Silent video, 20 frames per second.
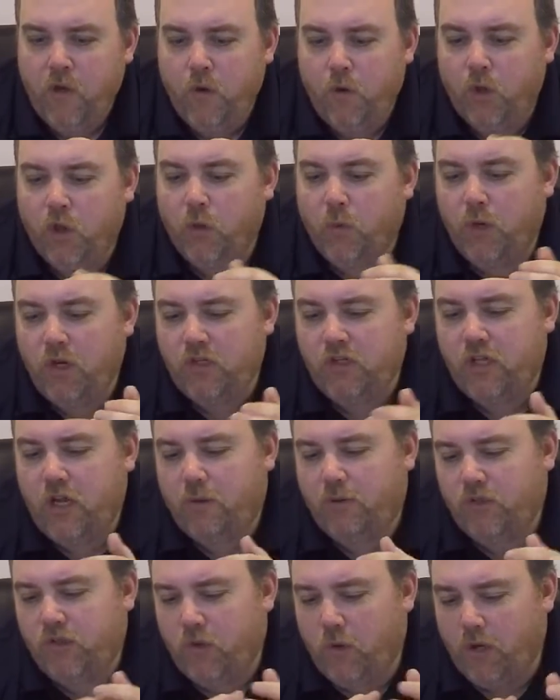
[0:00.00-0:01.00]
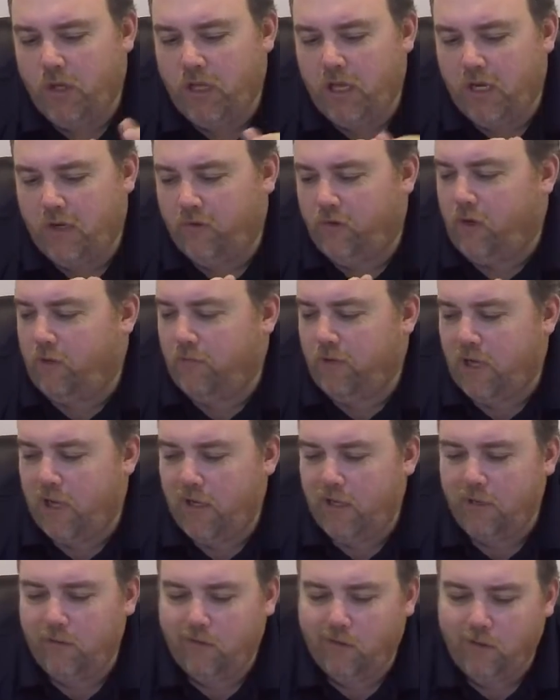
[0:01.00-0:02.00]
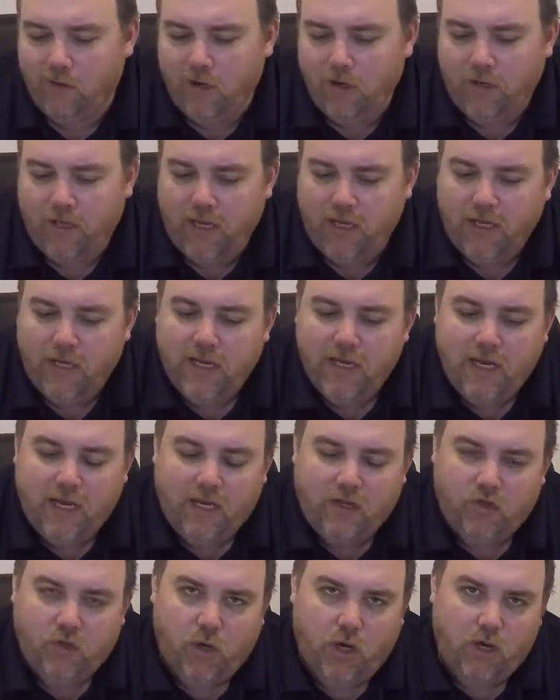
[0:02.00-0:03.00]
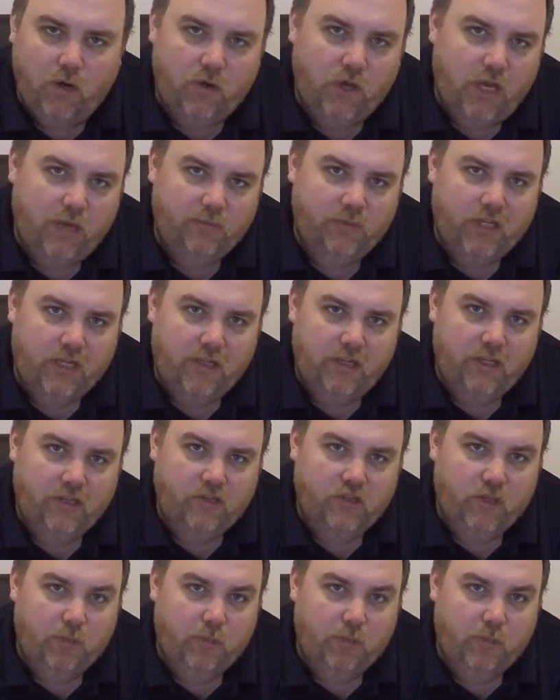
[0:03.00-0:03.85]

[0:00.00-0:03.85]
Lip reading: Well, the reason I was doing that is I've kind of learned that in traitor games like this,